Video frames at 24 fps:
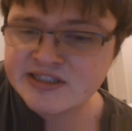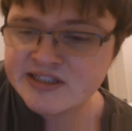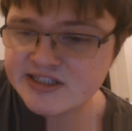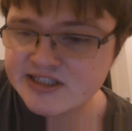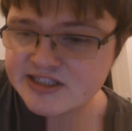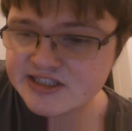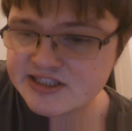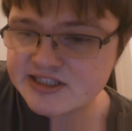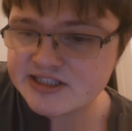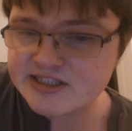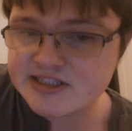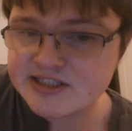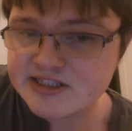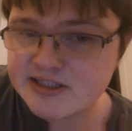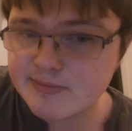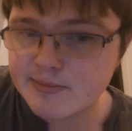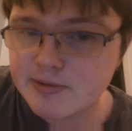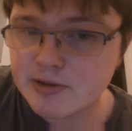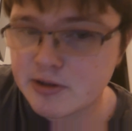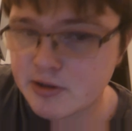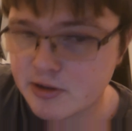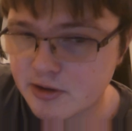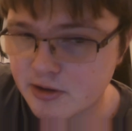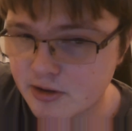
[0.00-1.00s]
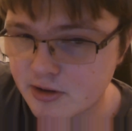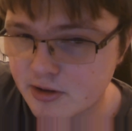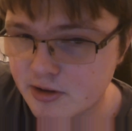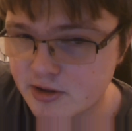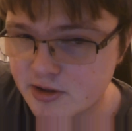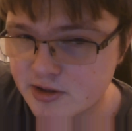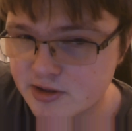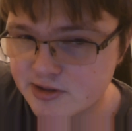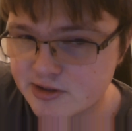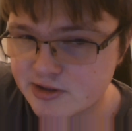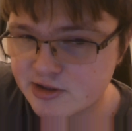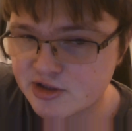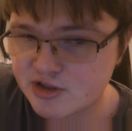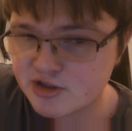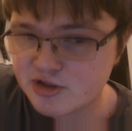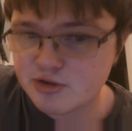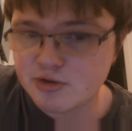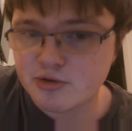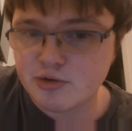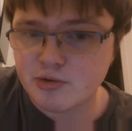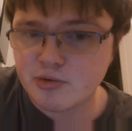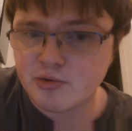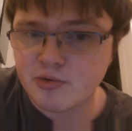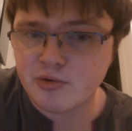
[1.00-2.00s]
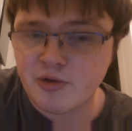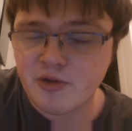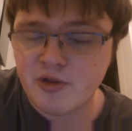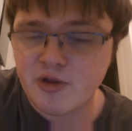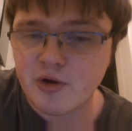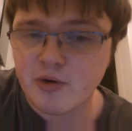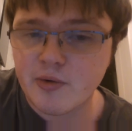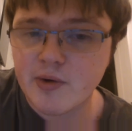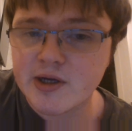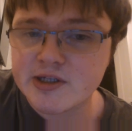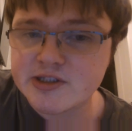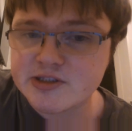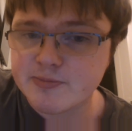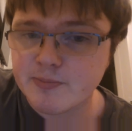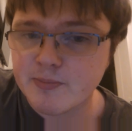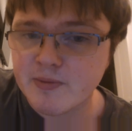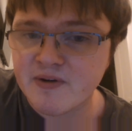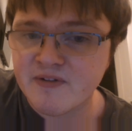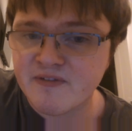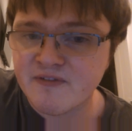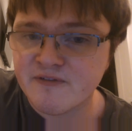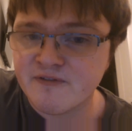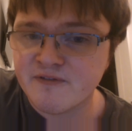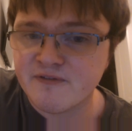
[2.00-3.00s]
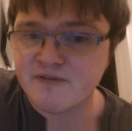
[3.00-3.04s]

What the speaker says: similar to the US, but